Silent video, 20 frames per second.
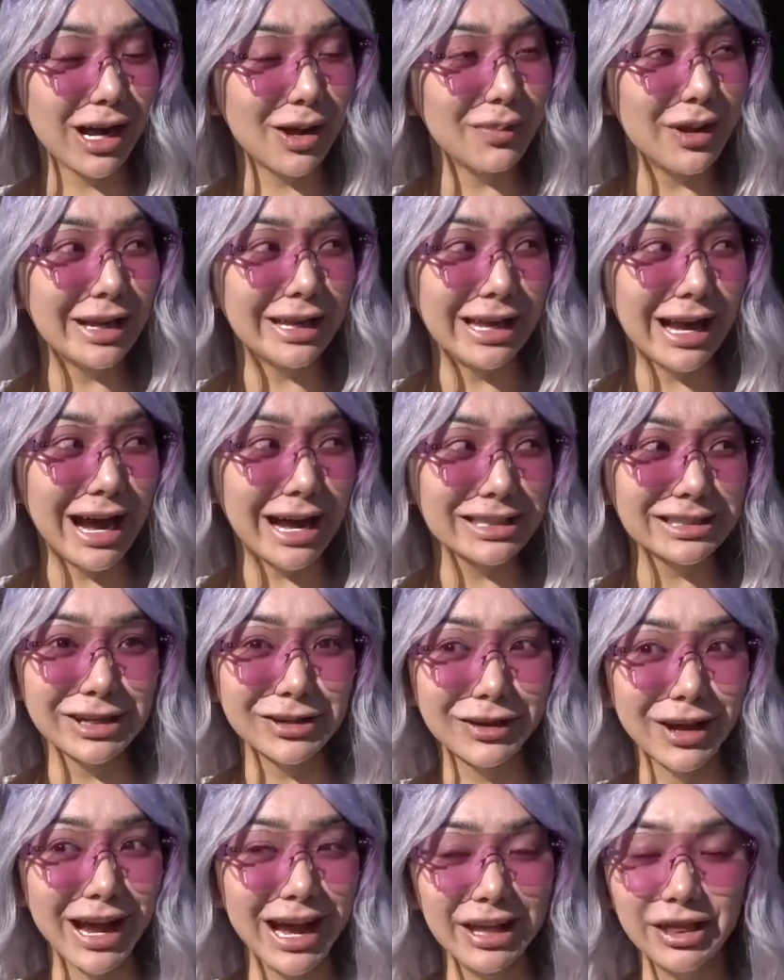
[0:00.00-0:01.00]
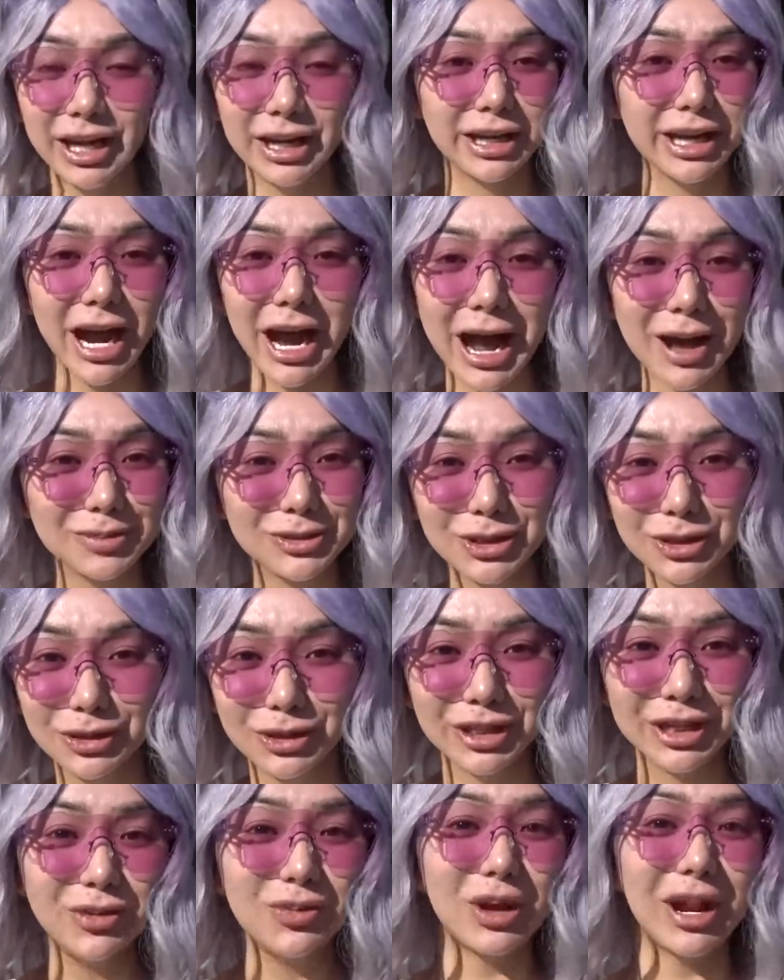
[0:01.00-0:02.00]
I'm like, yeah, is it okay? And they're like, yeah,
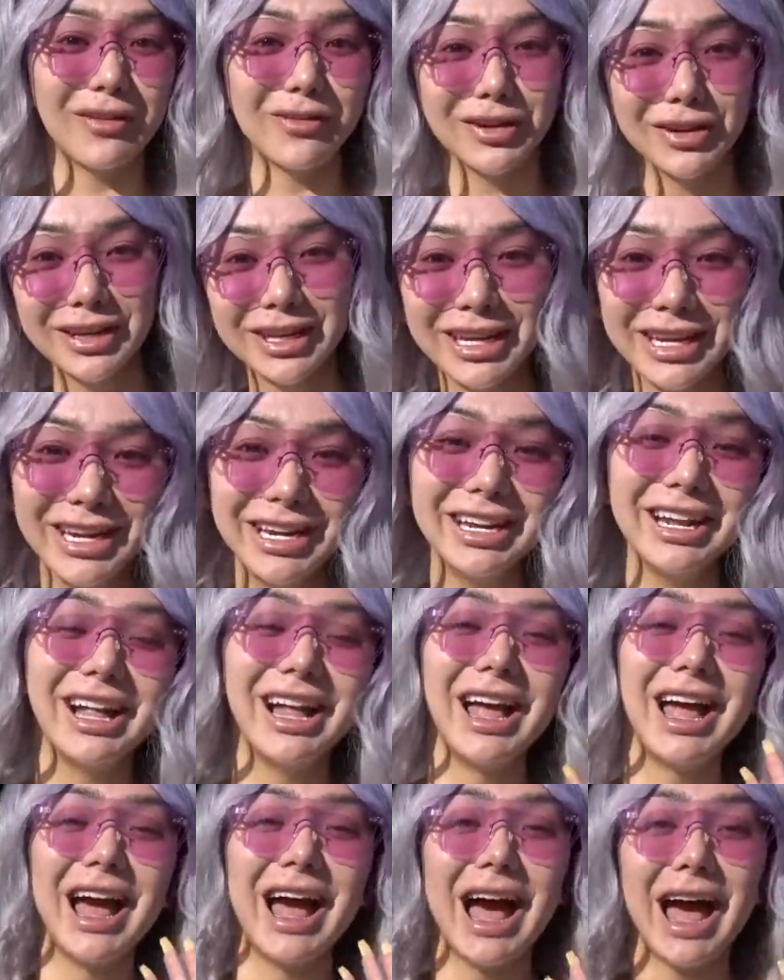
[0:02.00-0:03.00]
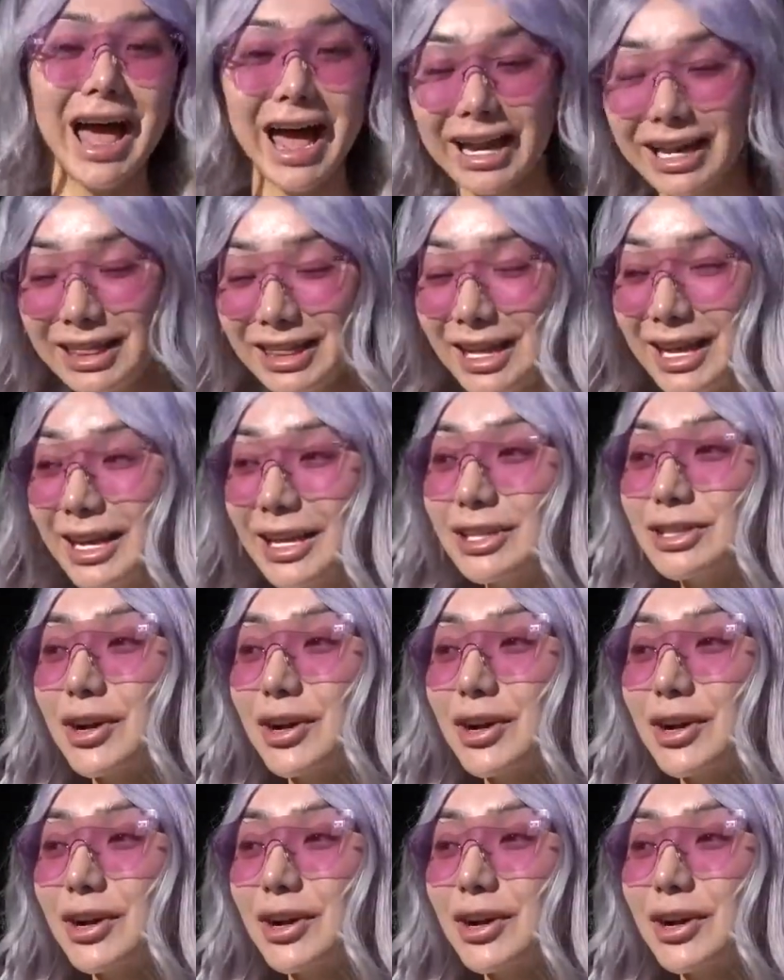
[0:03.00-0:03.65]
absolutely, whatever you need, anything.